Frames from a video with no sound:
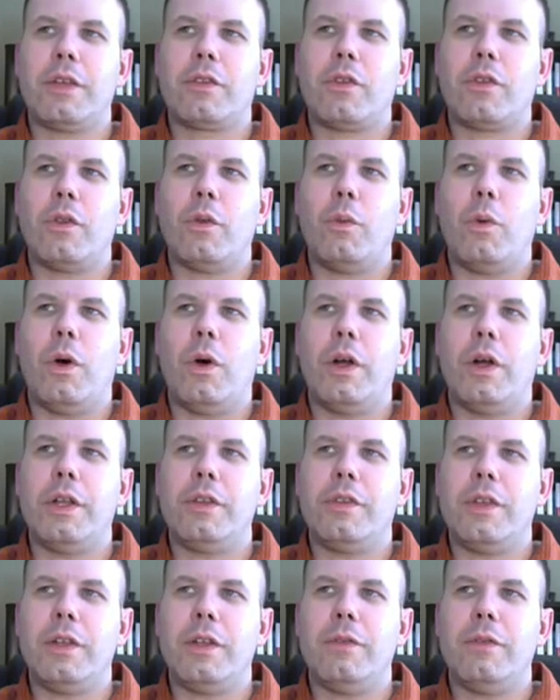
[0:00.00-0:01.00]
So the one is
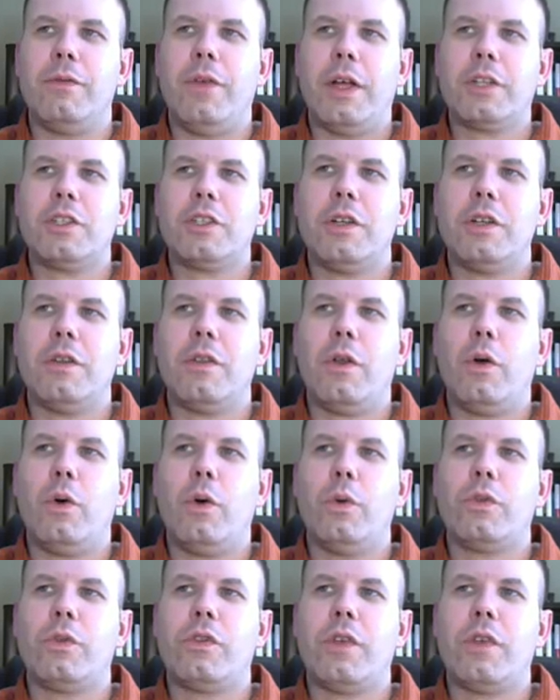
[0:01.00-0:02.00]
the infection of the
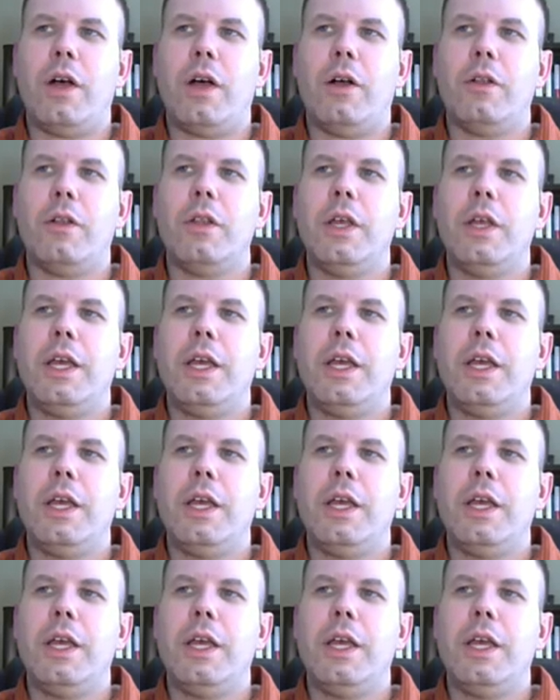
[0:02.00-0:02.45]
host cell,